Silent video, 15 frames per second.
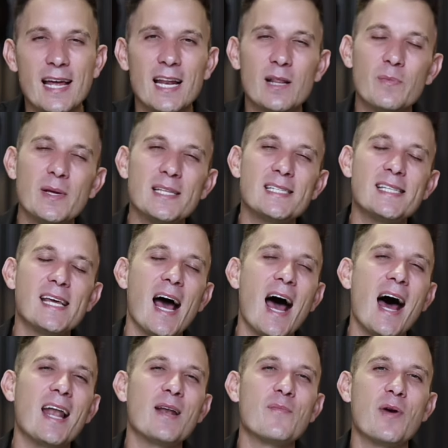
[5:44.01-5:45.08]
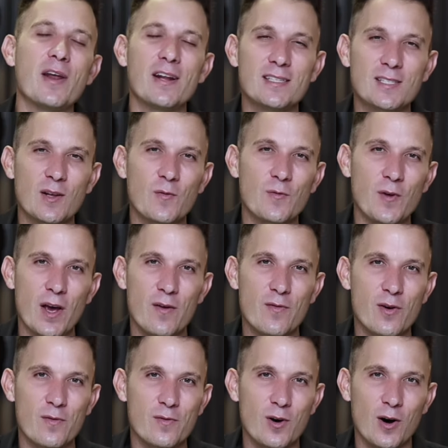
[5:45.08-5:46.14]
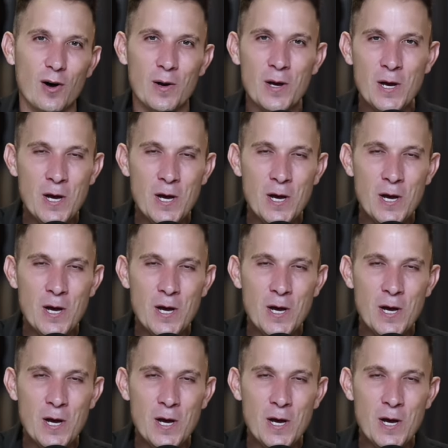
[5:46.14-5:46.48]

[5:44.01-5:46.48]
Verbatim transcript: and it means the unmerited favor of God.